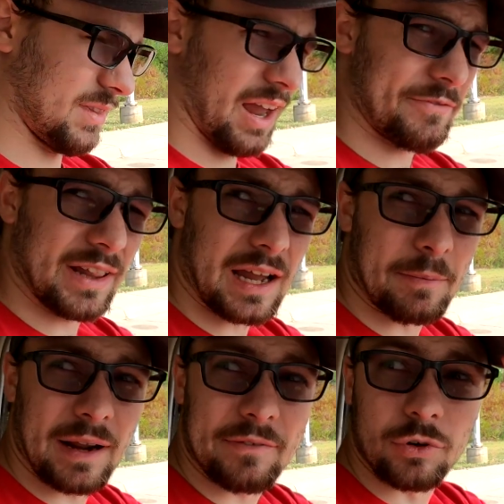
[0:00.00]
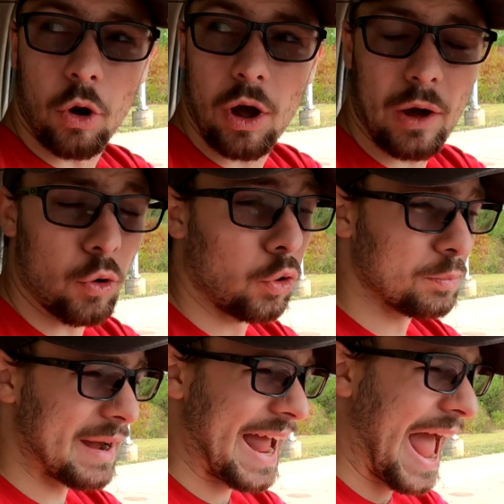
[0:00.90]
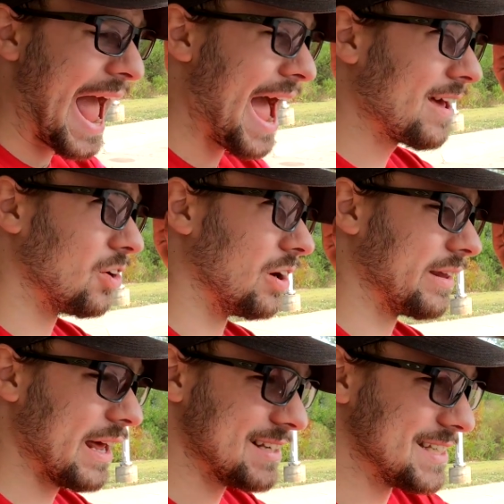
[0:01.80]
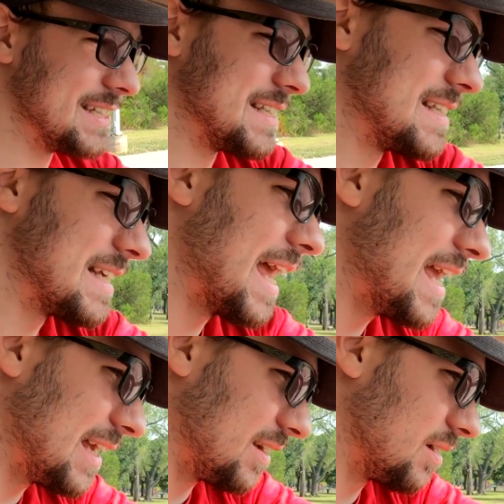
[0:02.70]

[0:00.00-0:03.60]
I feel like I'm gonna have to hold my hat on. That is insane.